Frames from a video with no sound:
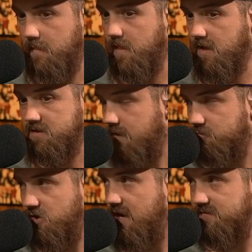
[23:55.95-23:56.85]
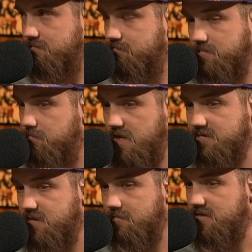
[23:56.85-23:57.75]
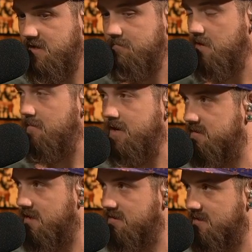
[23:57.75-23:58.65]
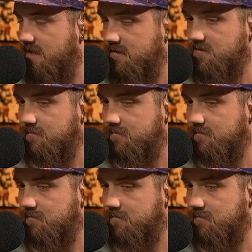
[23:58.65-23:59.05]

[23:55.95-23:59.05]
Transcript: like some drafts based on my team, maybe I take Sanders.